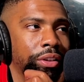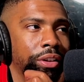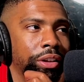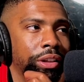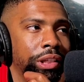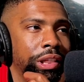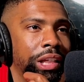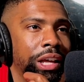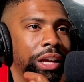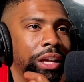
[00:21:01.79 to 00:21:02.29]

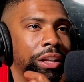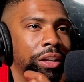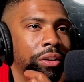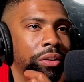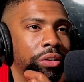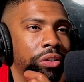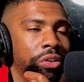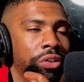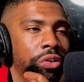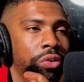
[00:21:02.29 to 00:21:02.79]
then
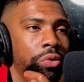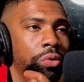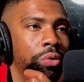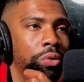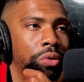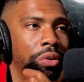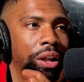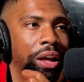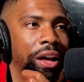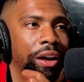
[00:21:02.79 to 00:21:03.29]
you
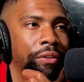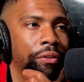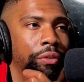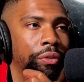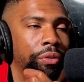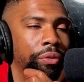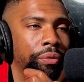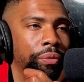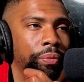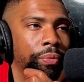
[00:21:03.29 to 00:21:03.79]
will
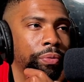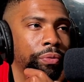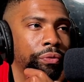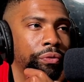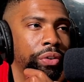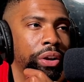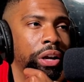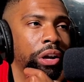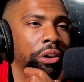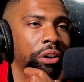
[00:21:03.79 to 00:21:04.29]
have
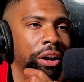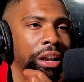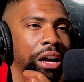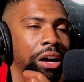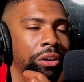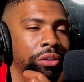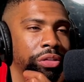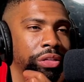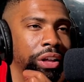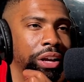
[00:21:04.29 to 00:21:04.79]
figured
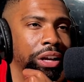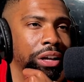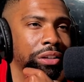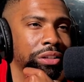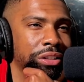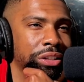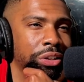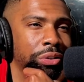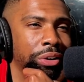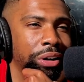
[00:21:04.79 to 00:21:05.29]
out things
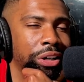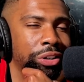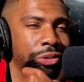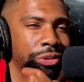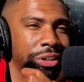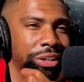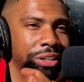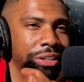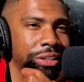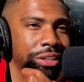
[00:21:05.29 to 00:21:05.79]
and little
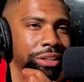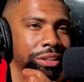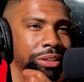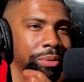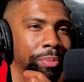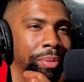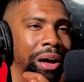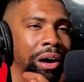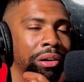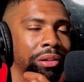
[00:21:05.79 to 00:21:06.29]
intricacies
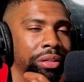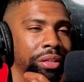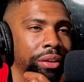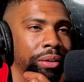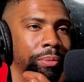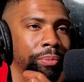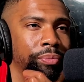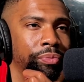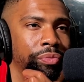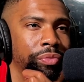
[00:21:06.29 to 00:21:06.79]
about
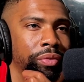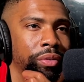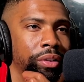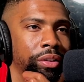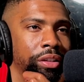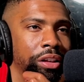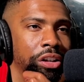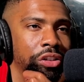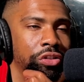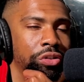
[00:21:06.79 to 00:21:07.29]
them
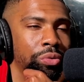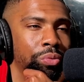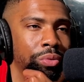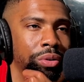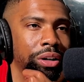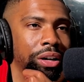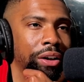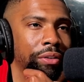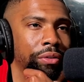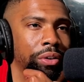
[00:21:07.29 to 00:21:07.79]
that you
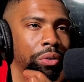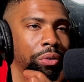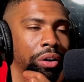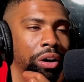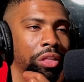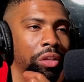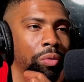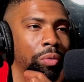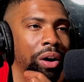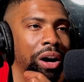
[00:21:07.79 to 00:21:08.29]
wouldn't have known
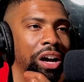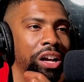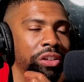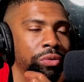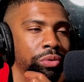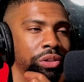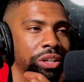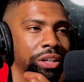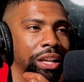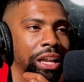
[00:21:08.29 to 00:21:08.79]
otherwise,
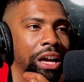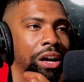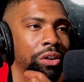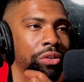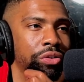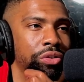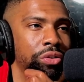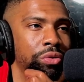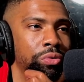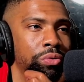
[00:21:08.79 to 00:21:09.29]
which
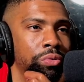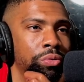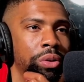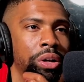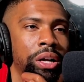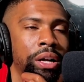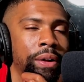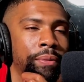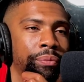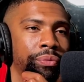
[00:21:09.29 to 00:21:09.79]
allows you
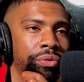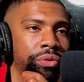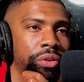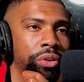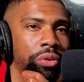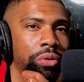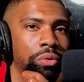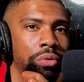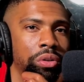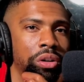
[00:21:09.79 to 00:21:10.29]

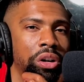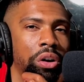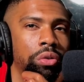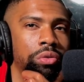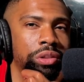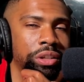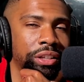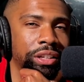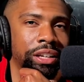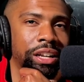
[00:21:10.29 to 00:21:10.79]
to go
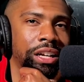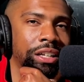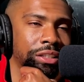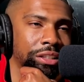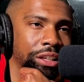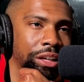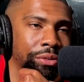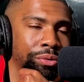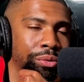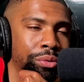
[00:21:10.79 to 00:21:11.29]
to the next
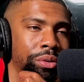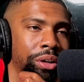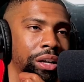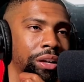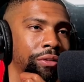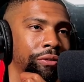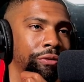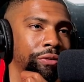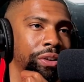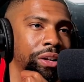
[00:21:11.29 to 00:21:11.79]
level
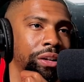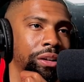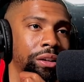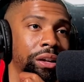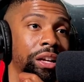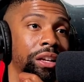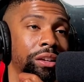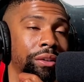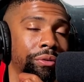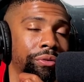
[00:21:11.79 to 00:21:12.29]
and
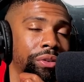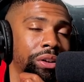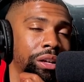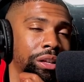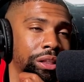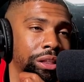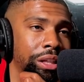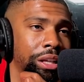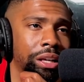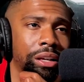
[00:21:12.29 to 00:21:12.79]

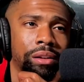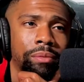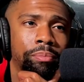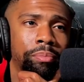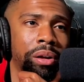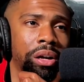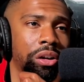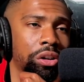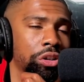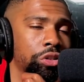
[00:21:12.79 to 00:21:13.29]
defeat the
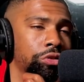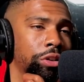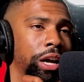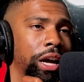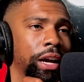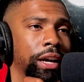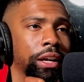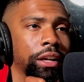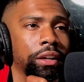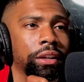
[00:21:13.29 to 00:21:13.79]
bigger
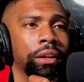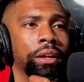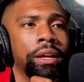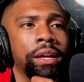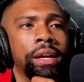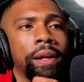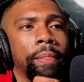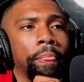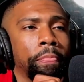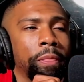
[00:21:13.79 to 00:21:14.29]
dragon
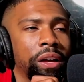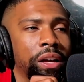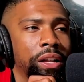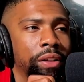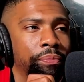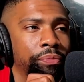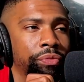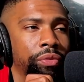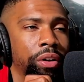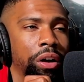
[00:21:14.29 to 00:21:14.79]

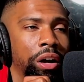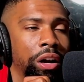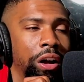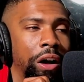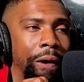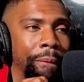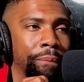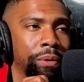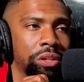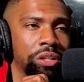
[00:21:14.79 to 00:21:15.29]
and
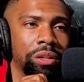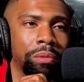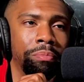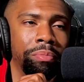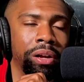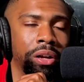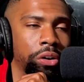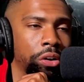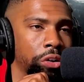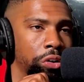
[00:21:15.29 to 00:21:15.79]
accomplish the
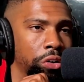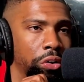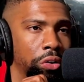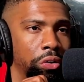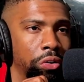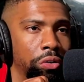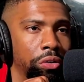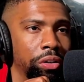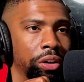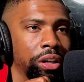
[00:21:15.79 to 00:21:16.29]
bigger
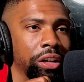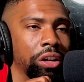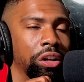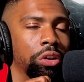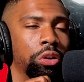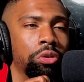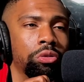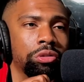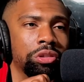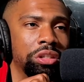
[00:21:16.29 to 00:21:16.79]
goal and
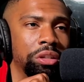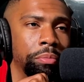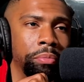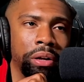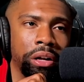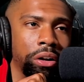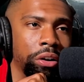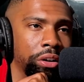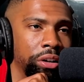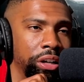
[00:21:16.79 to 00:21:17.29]
close the
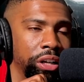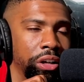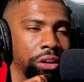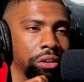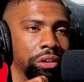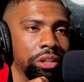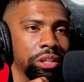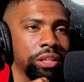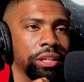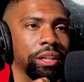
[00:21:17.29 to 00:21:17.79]
bigger deal
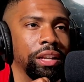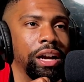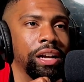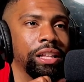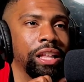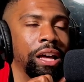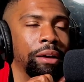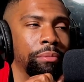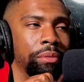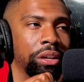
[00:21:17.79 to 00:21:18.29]
and shit like
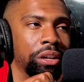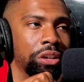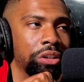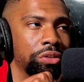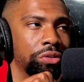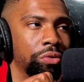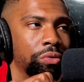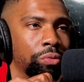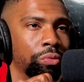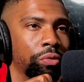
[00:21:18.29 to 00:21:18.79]
that, because
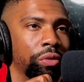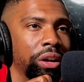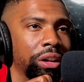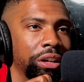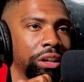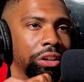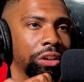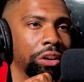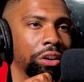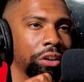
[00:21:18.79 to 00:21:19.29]
you
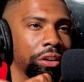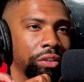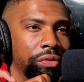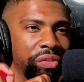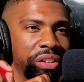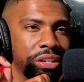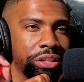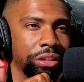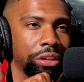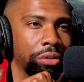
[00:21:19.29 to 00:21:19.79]
really learn
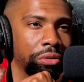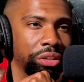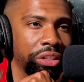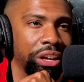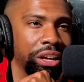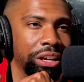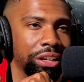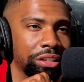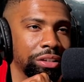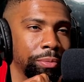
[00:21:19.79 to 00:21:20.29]
these little
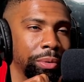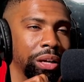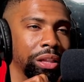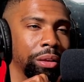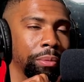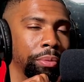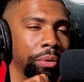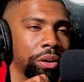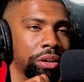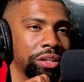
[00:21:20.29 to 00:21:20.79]
things about
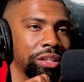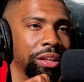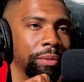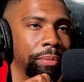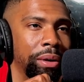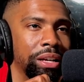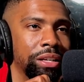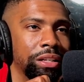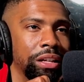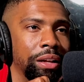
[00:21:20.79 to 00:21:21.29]
the person that
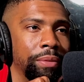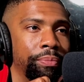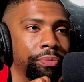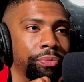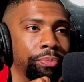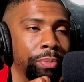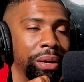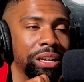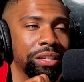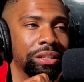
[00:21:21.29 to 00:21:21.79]

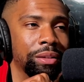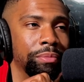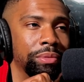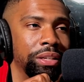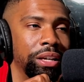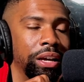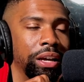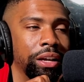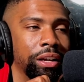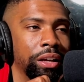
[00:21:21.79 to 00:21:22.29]
makes them
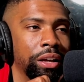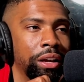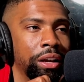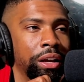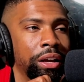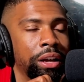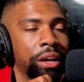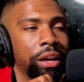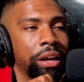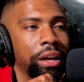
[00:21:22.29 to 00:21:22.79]
tick.
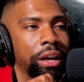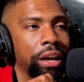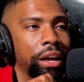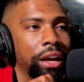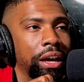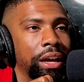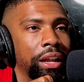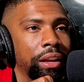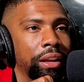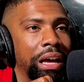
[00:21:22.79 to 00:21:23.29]

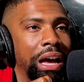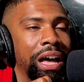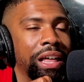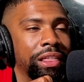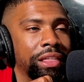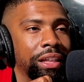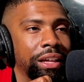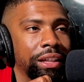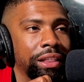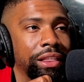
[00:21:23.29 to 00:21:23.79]
And I
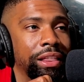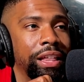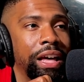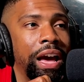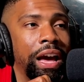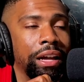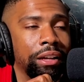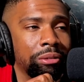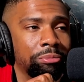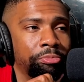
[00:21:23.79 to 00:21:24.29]
think
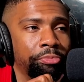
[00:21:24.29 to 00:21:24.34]
that